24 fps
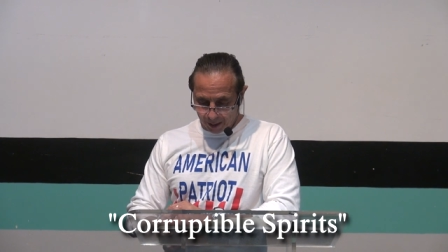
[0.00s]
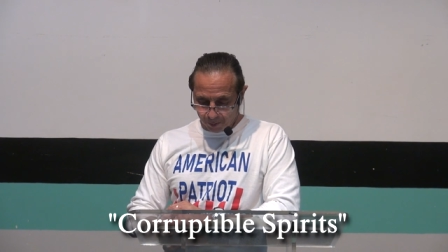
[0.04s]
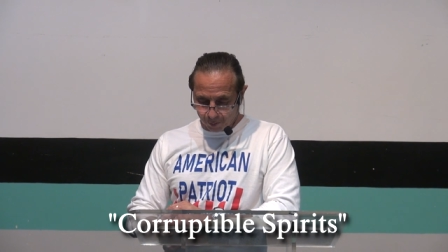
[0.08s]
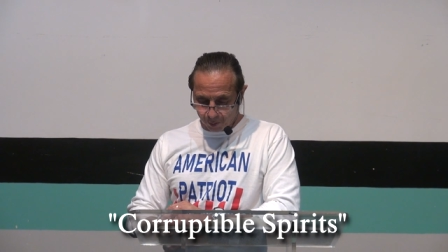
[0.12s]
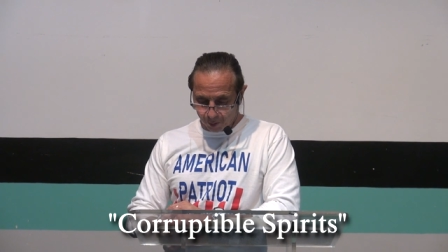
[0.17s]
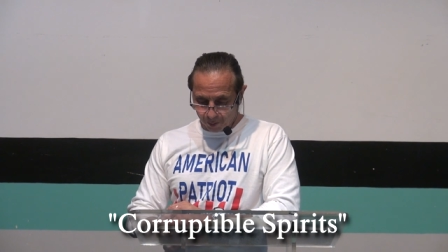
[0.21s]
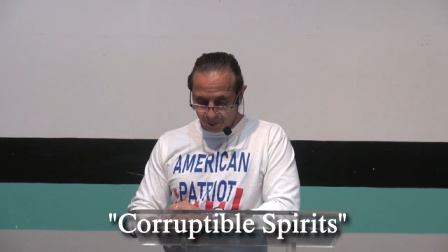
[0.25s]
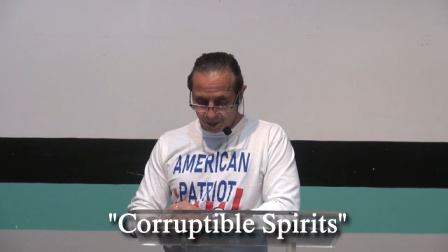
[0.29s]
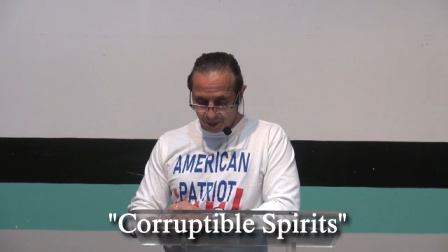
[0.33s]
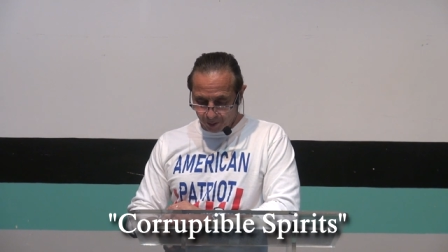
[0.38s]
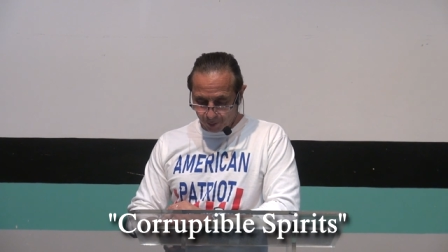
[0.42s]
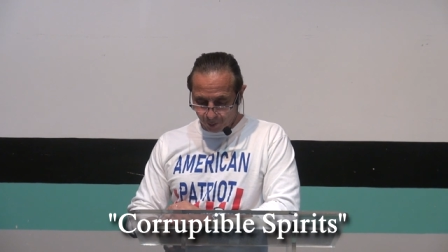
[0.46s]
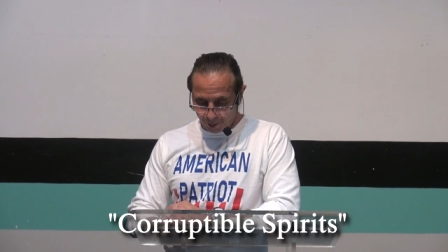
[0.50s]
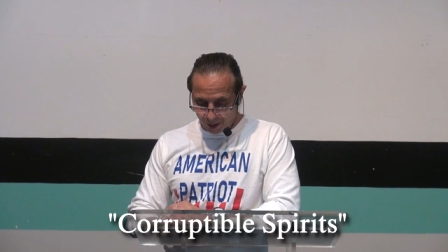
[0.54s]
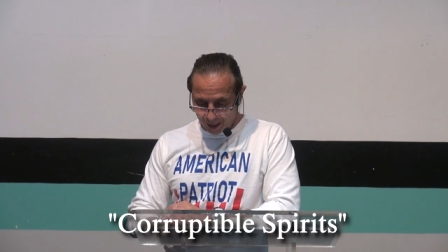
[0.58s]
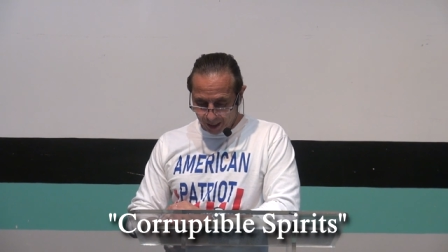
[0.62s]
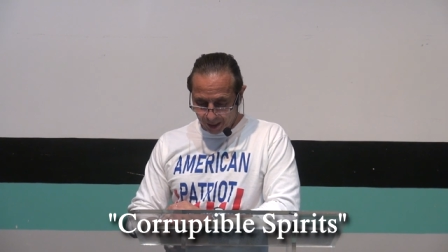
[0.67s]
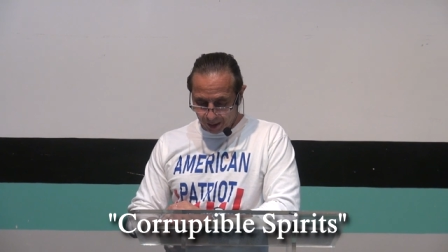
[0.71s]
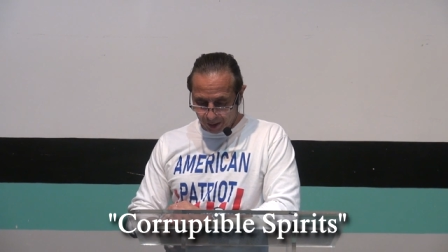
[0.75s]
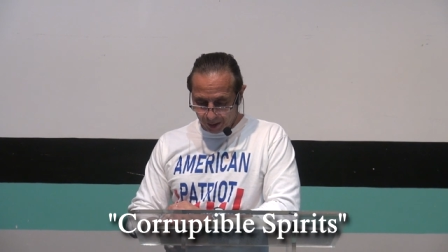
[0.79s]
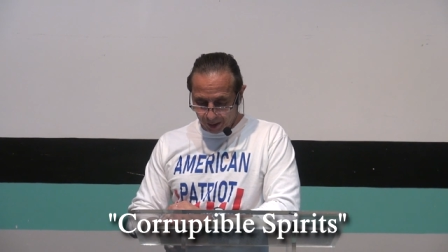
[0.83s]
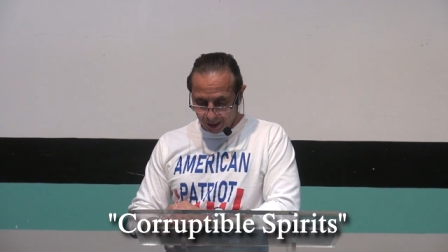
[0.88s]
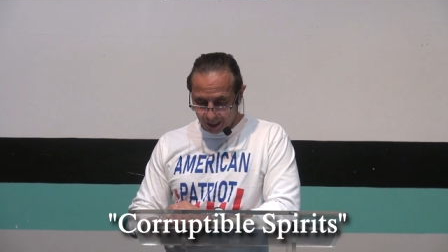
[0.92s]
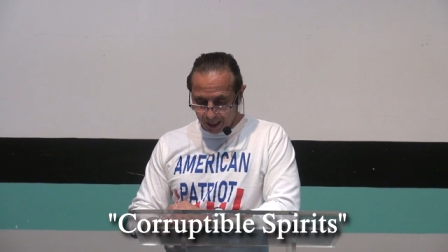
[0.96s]
will be
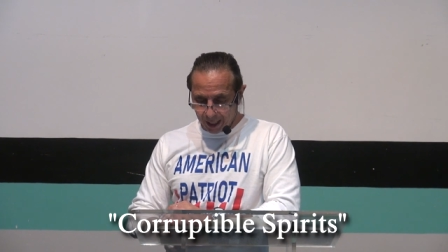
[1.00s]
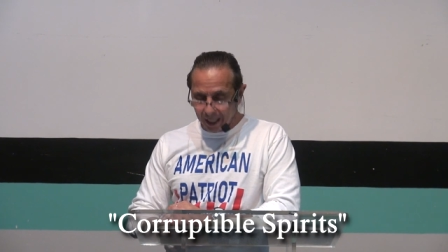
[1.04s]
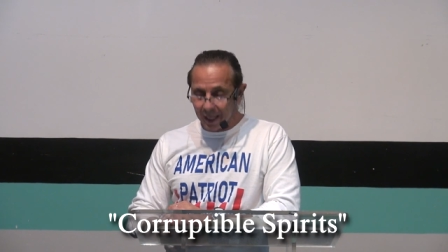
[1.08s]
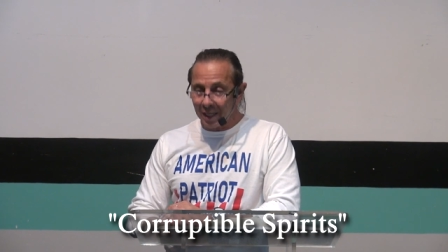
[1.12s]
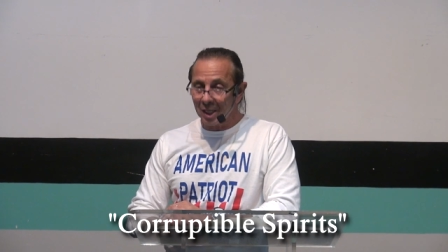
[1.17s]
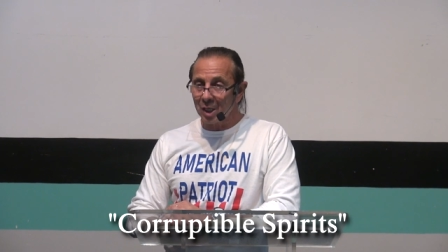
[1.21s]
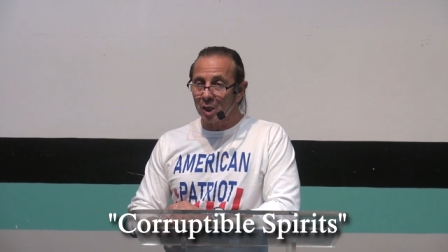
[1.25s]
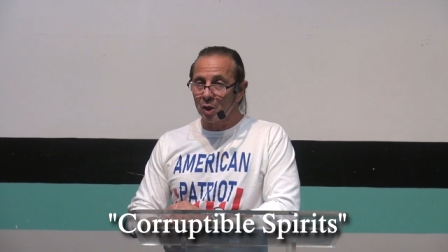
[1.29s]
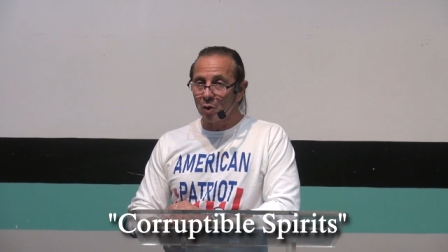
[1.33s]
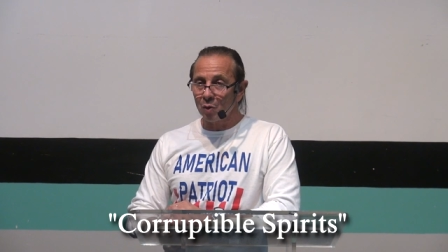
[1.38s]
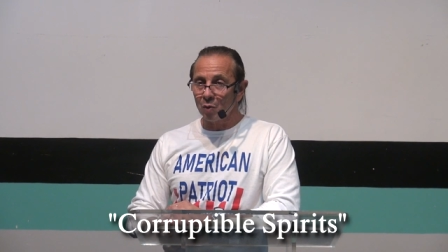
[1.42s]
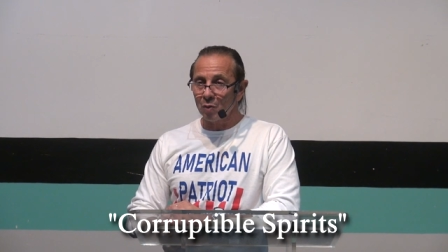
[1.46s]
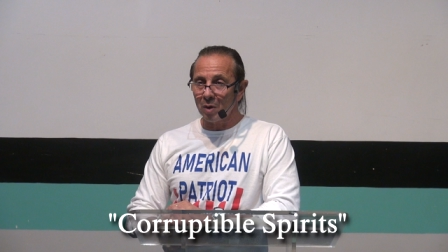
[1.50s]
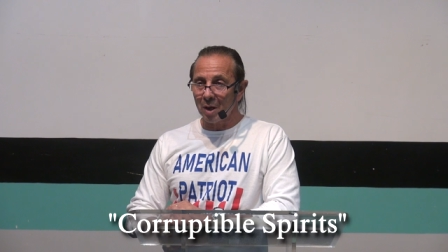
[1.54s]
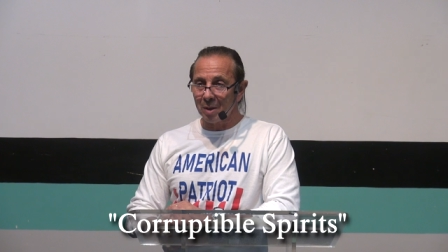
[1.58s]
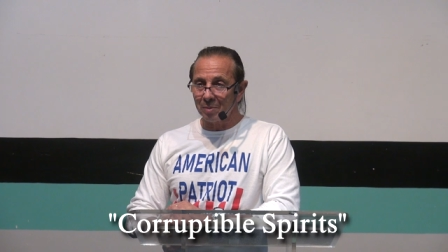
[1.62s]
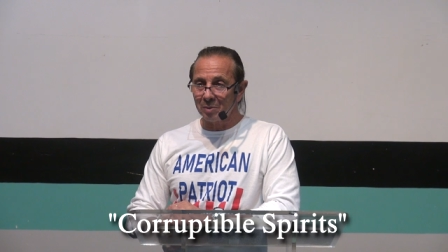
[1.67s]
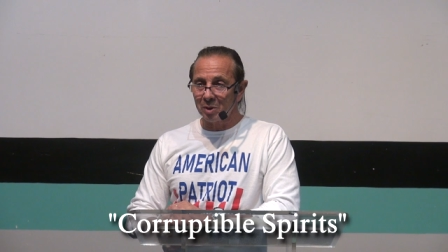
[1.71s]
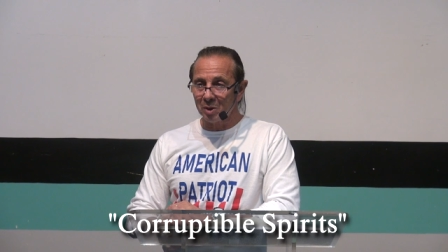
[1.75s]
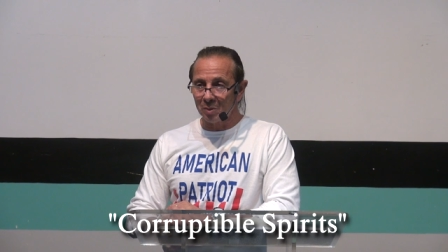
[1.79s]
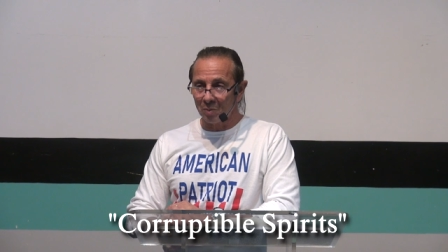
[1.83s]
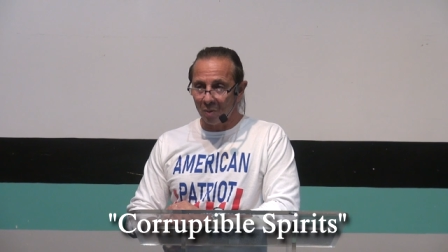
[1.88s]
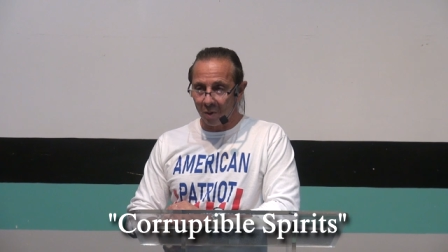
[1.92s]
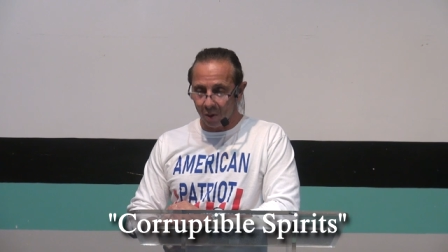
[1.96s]
raised
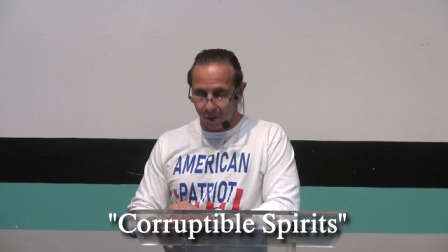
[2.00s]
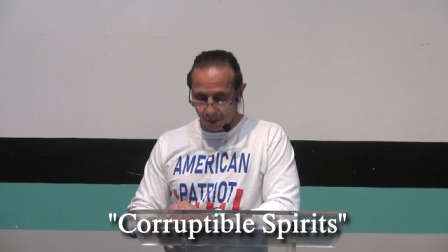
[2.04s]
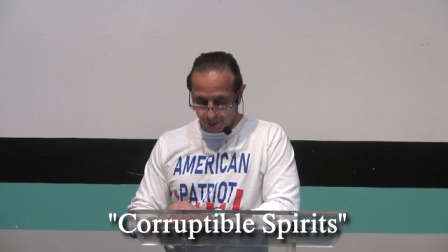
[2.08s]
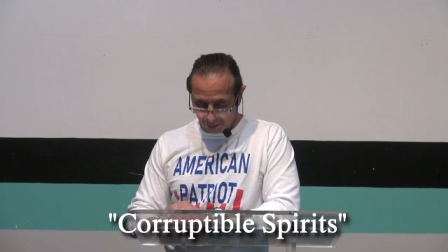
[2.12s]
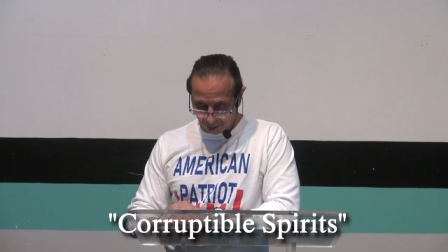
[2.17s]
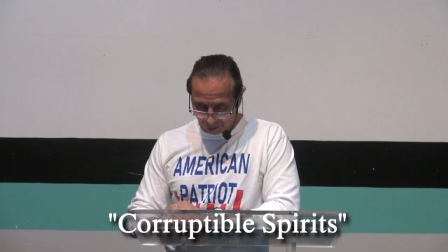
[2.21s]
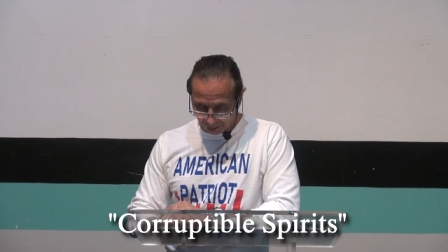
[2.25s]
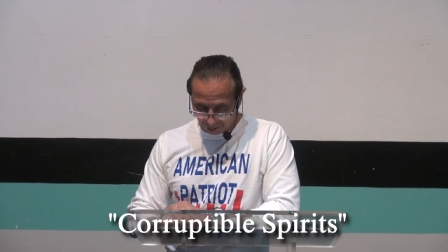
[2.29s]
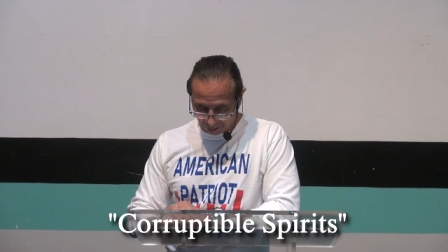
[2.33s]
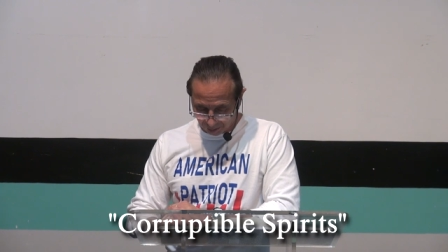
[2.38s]
incorruptible,